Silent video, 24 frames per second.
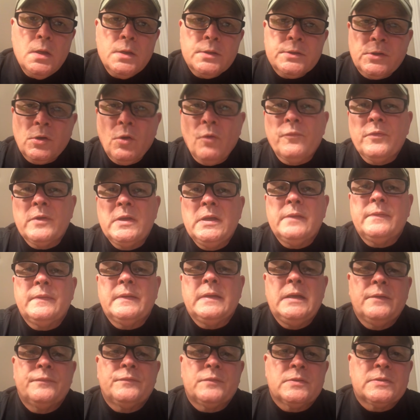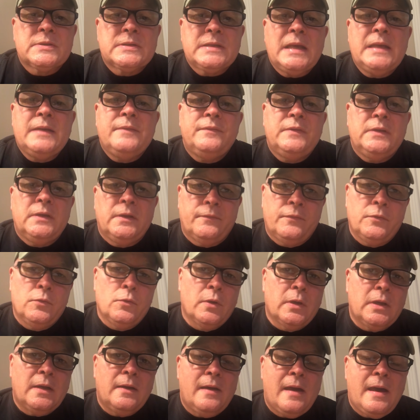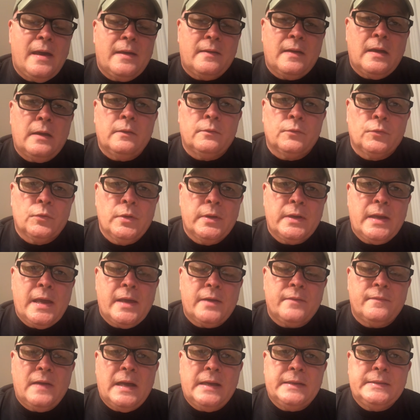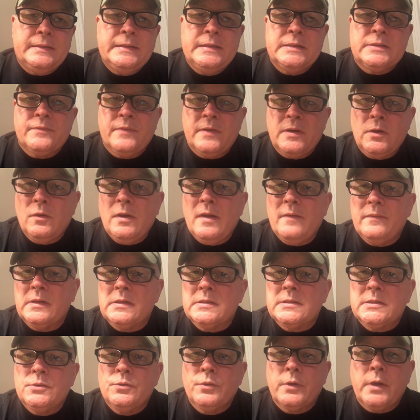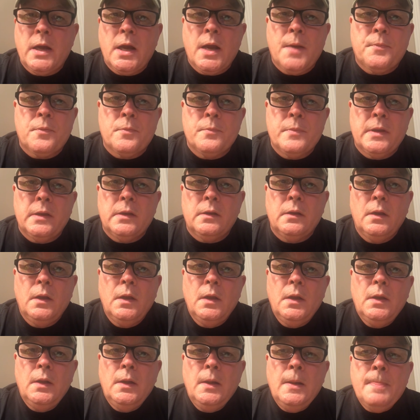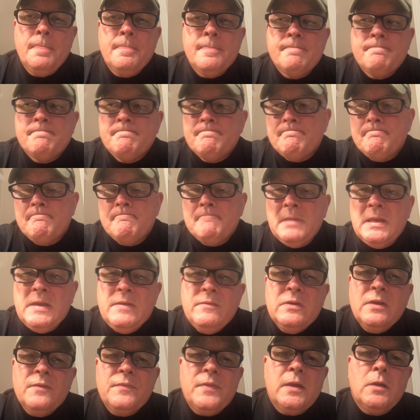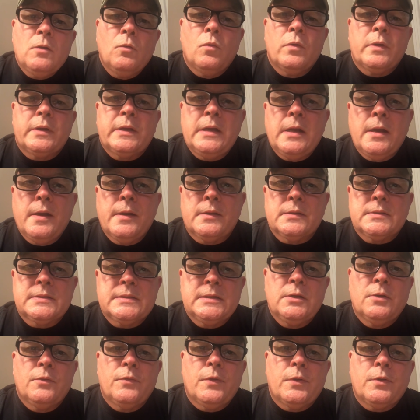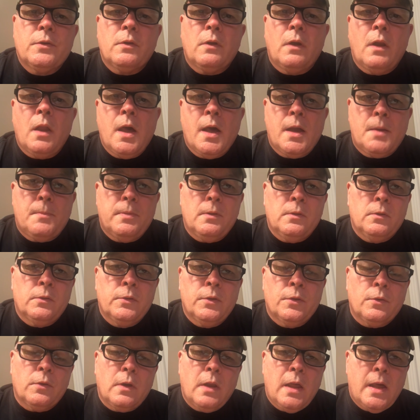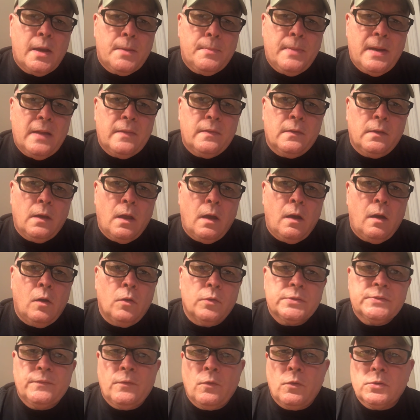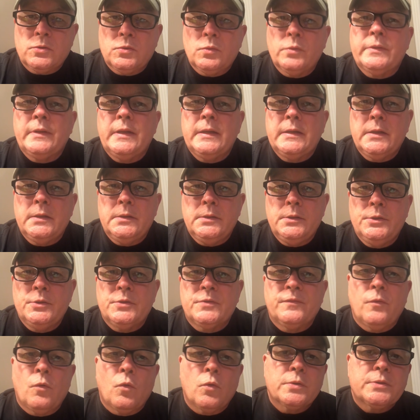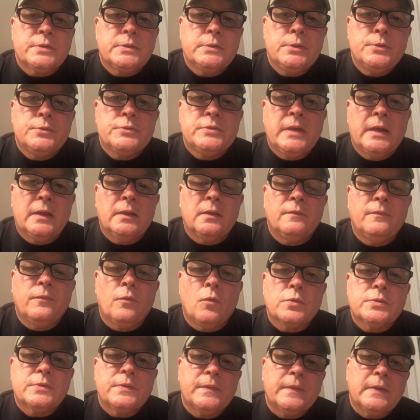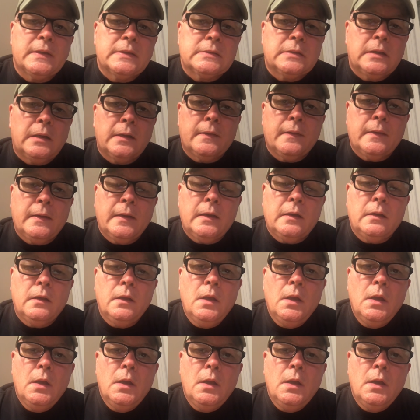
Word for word: So don't forget the gift of safety if you run out of, run out of ideas. They don't have a concealed carry permit even if they don't want to carry concealed, they're going to about, learn a lot about the law as far as when they can use force and use deadly force and things like that.